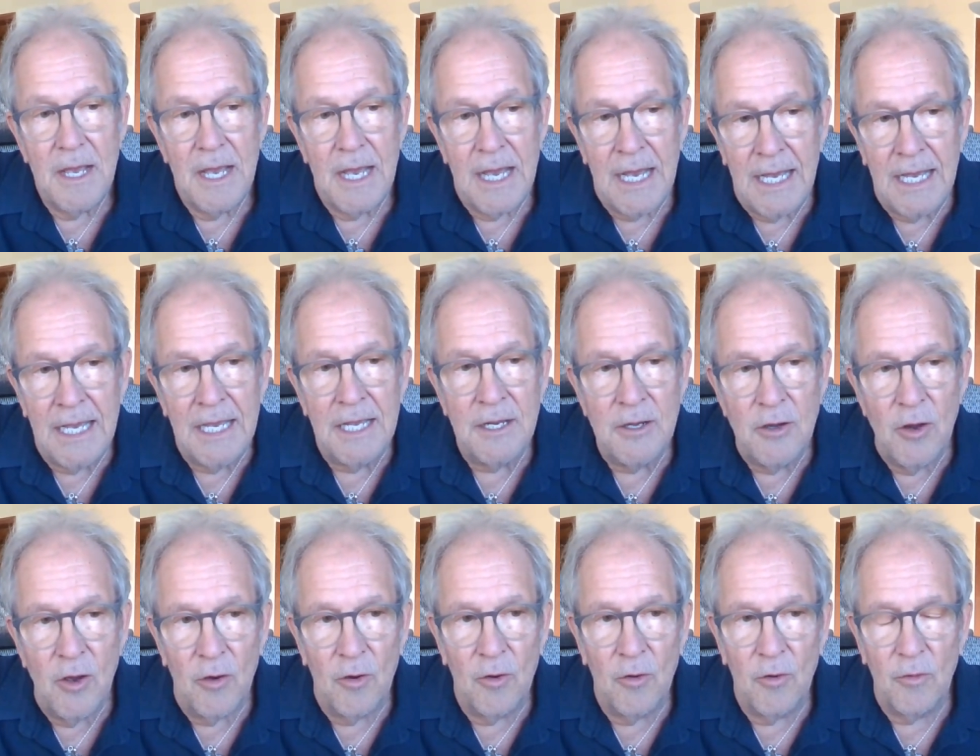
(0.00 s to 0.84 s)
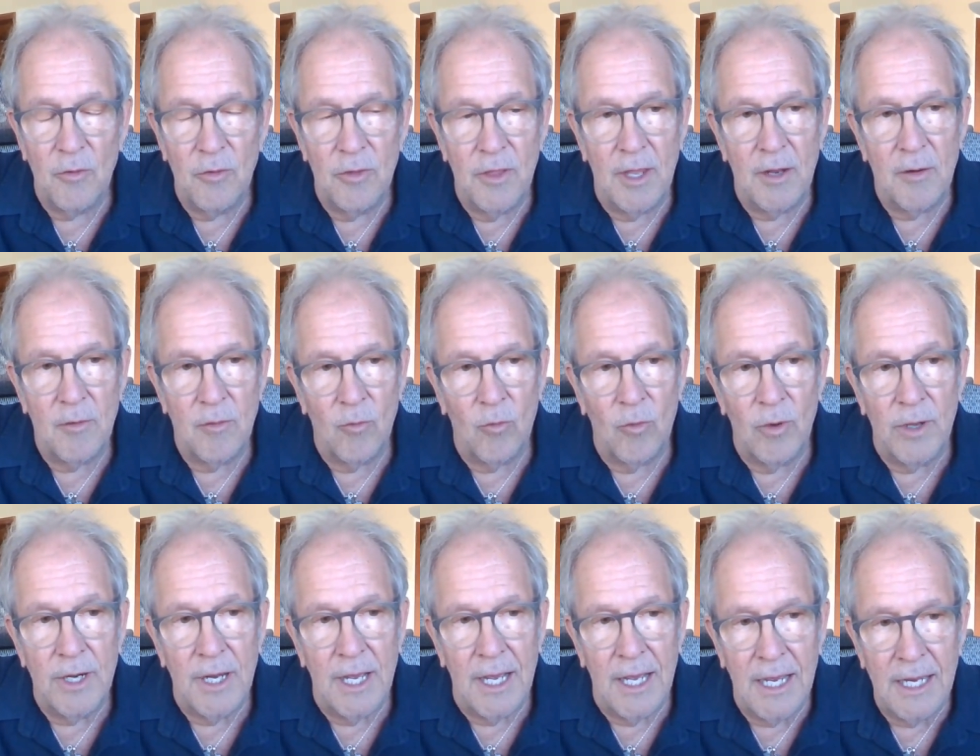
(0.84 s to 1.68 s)
I know that
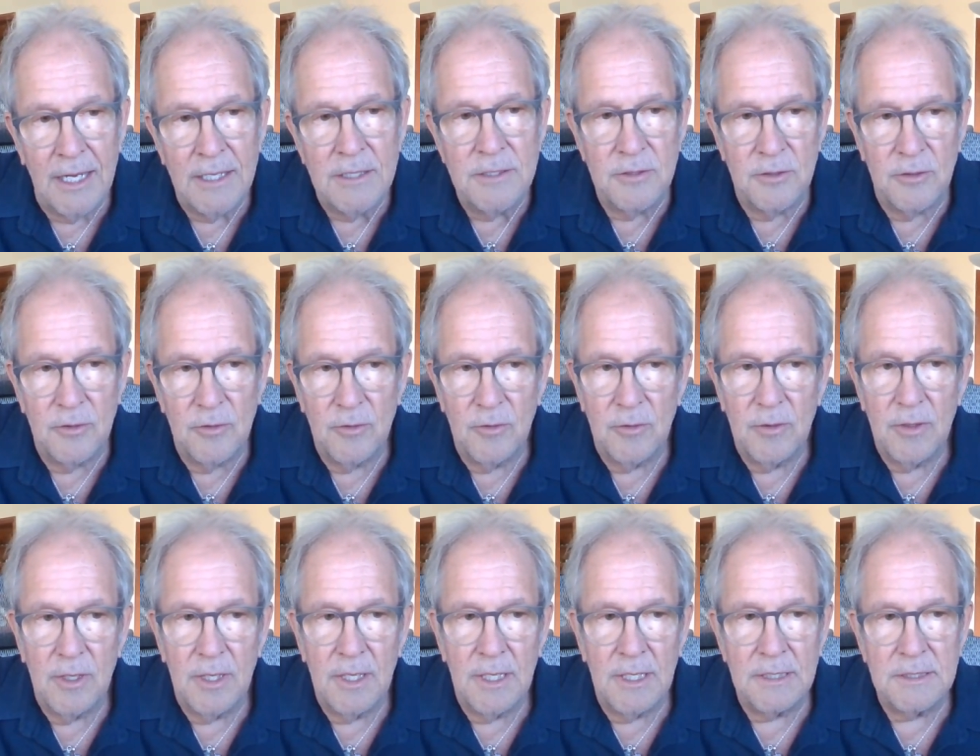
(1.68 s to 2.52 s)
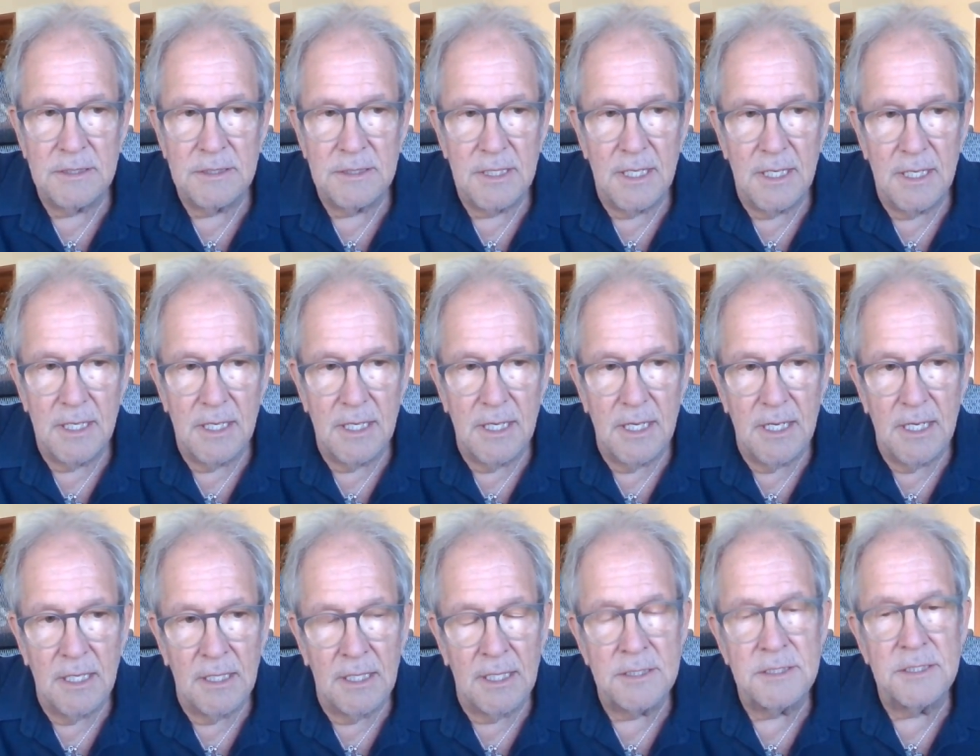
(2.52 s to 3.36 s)
what I do is,
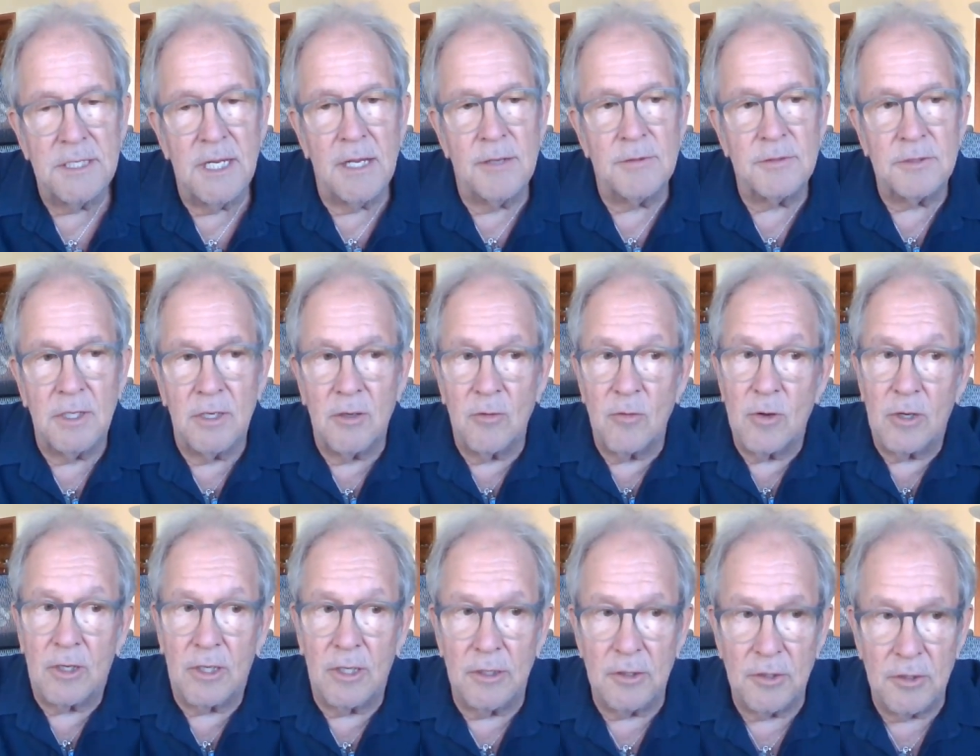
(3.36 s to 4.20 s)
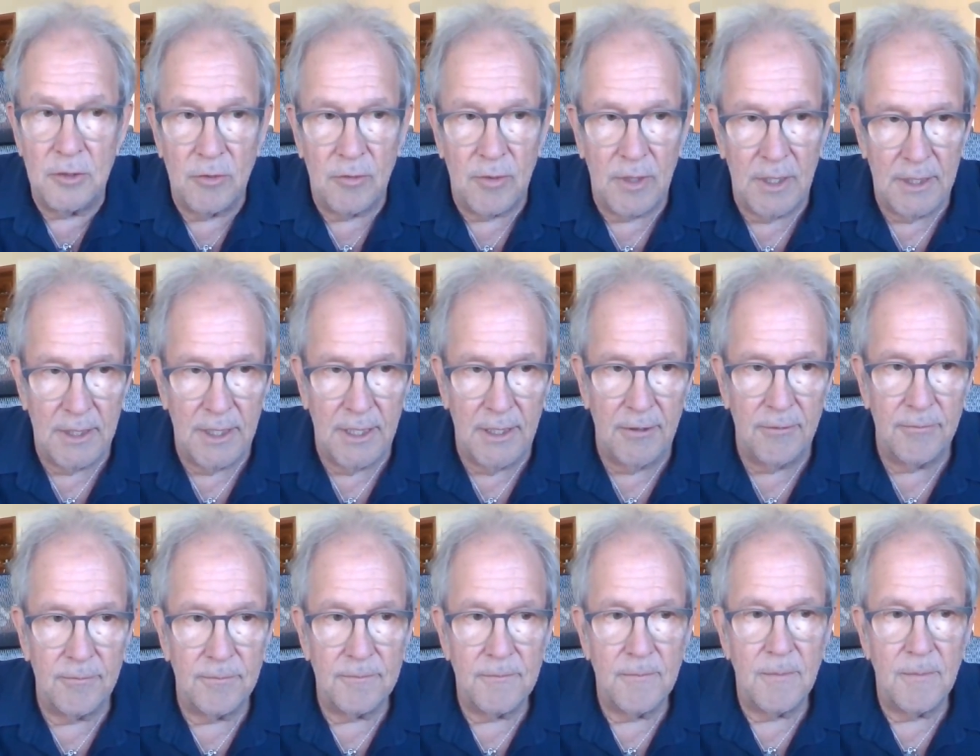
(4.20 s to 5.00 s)
let's say I was going to work on you right now.